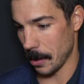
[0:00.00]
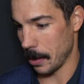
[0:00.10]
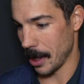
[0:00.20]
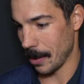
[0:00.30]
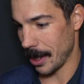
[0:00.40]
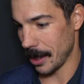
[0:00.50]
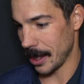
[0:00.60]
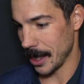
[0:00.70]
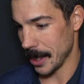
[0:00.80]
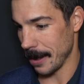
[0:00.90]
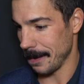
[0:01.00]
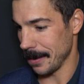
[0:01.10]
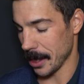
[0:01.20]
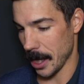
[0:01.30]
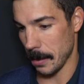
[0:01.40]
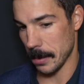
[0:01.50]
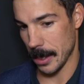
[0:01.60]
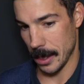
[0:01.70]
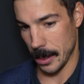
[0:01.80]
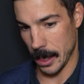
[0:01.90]
they're playing well the last handful of
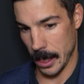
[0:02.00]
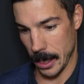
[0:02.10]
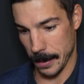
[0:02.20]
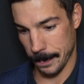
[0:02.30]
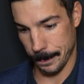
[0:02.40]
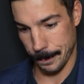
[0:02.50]
games, and uh,